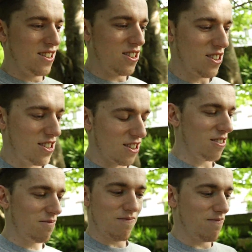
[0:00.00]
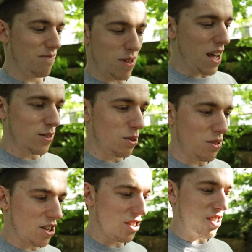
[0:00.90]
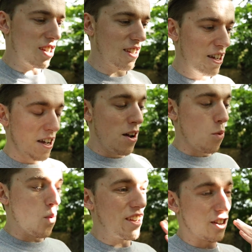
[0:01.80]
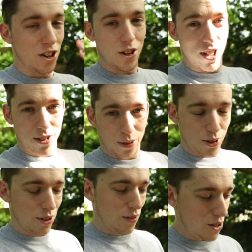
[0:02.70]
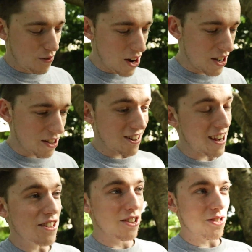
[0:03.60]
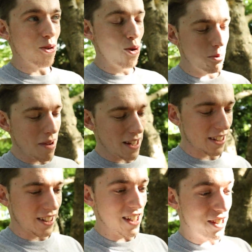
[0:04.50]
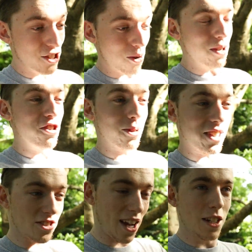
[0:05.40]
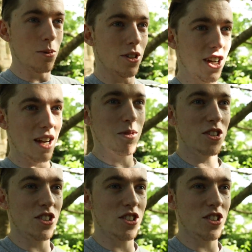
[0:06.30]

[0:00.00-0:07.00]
Just to be able to adjust it when you're looking through the viewfinder, and it's automatically showing you exactly what the camera